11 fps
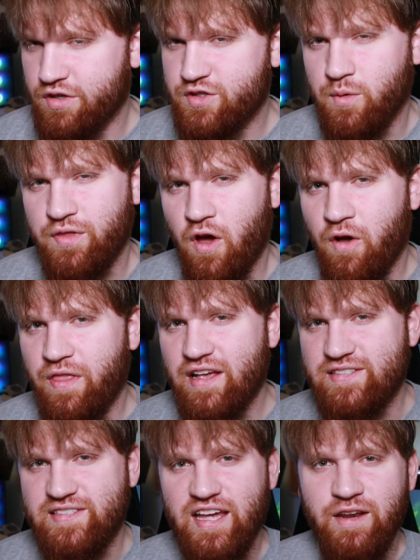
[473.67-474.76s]
so with all that
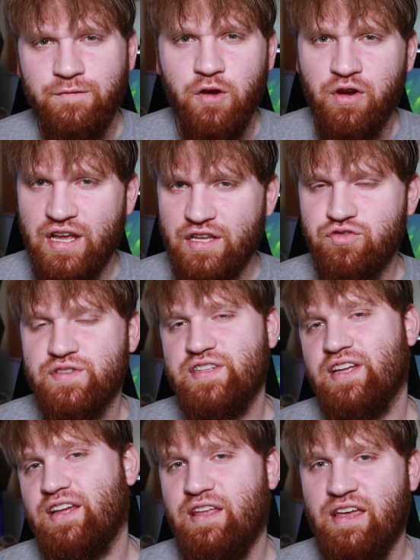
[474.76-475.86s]
said, if you're interested
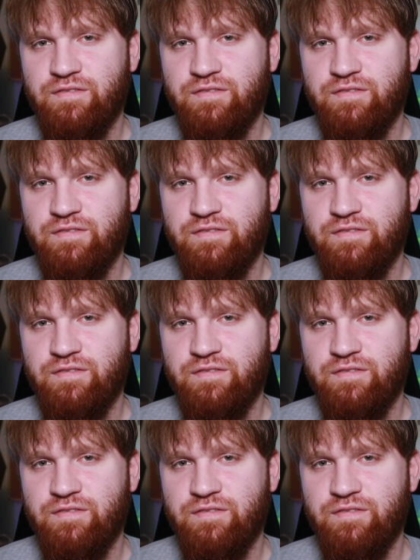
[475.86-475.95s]
in a